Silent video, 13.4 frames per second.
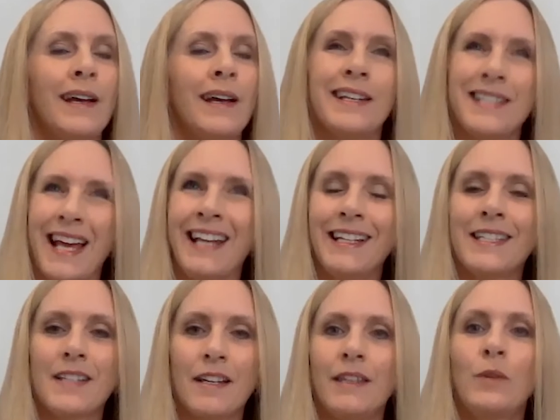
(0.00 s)
and as
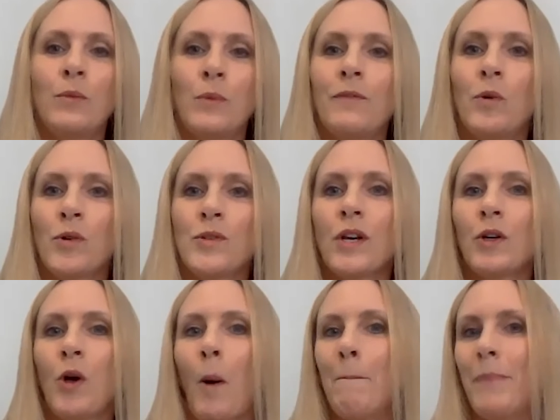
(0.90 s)
analysts, I think we've also
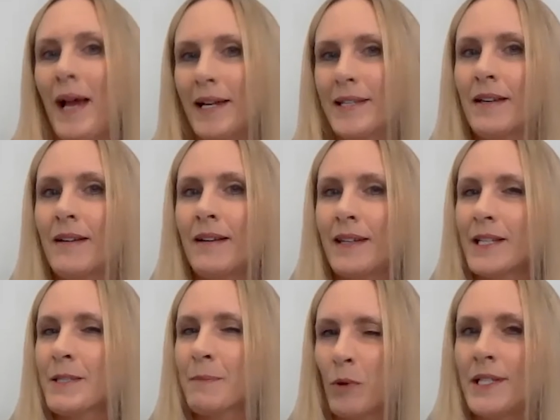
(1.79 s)
got better at
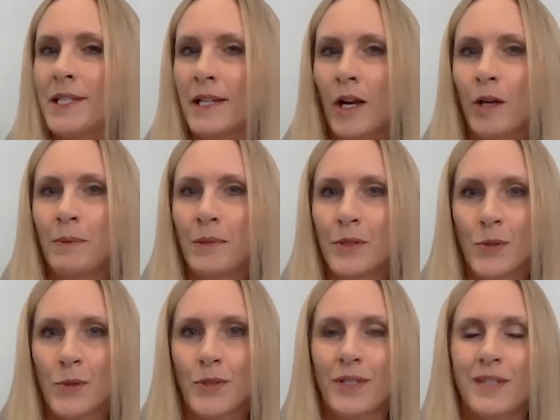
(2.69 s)
exploiting open
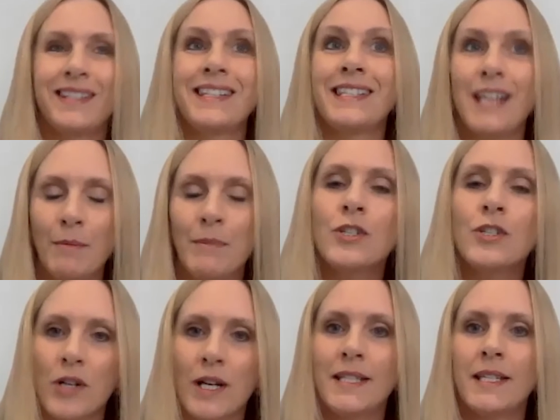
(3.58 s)
sources and
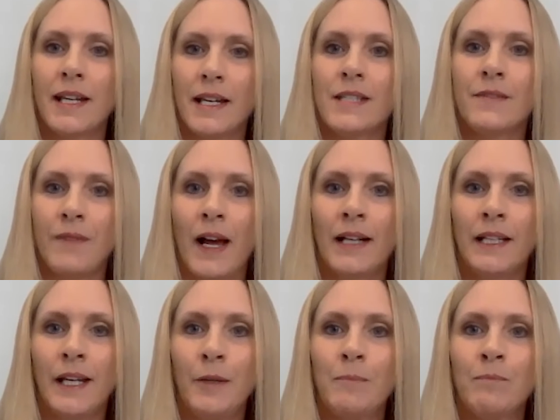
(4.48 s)
demonstrating its
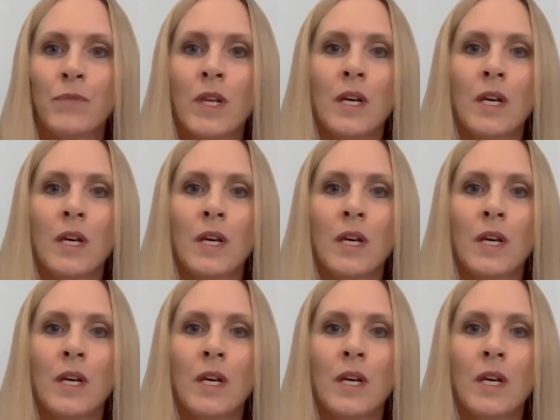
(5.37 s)
value.